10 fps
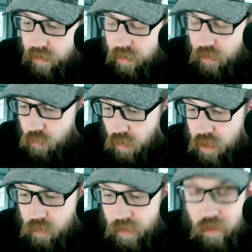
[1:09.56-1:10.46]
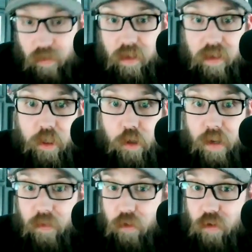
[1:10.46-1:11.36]
Didn't surprise me. Look at his
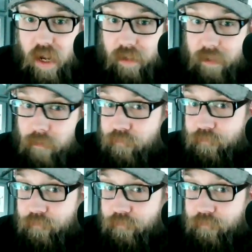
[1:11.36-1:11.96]
history at the track.